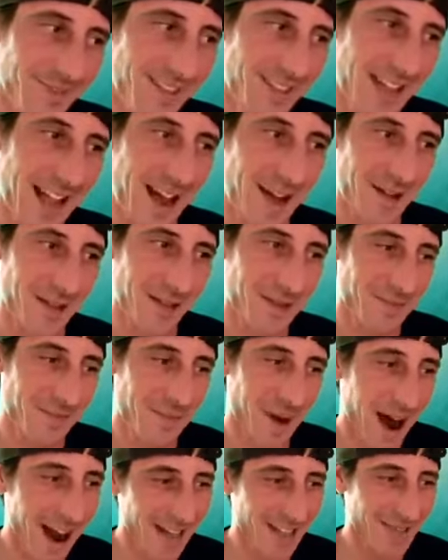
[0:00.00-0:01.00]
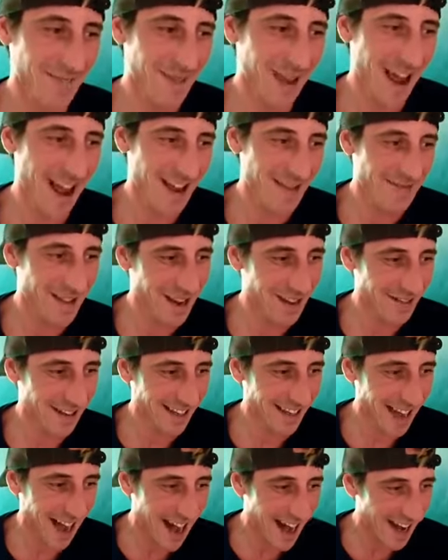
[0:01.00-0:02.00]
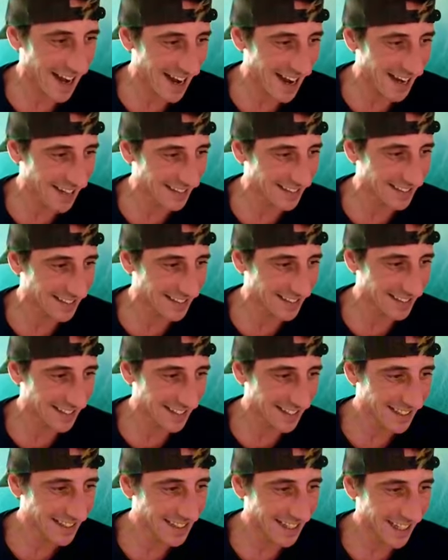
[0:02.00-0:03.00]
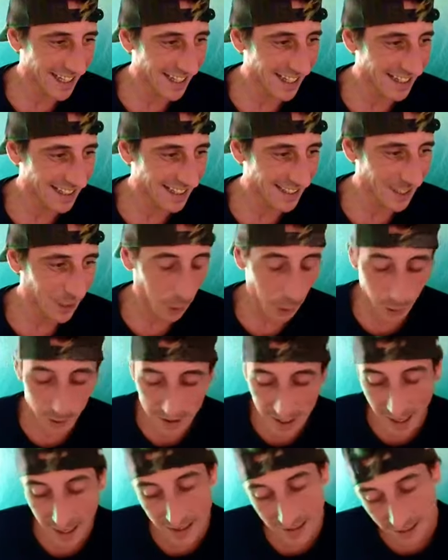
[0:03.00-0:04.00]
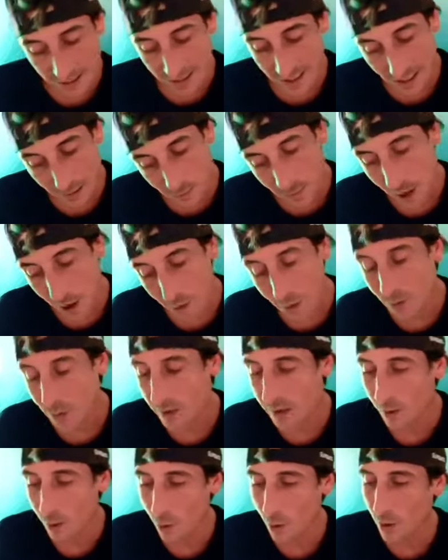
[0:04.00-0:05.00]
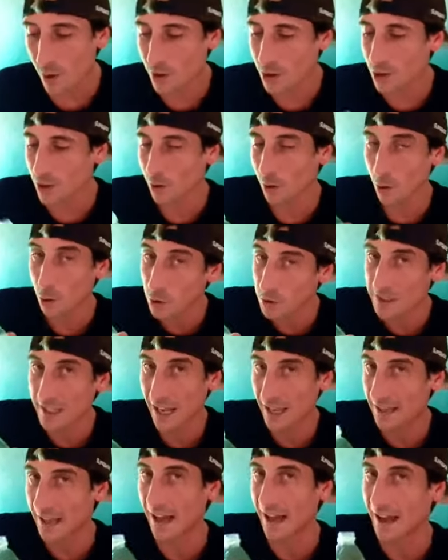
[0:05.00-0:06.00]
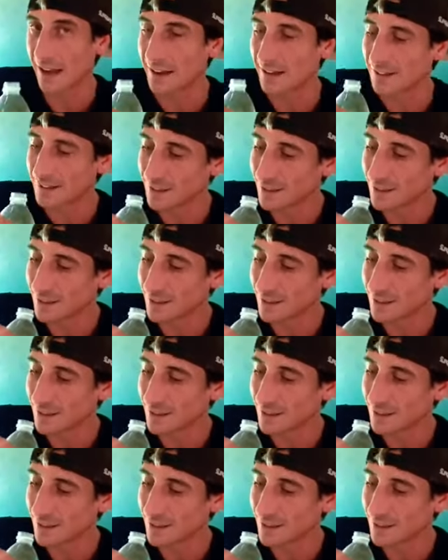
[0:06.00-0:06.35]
Thousand bucks, baby. We got it. See? Who said let's keep going with the orange? Who said that?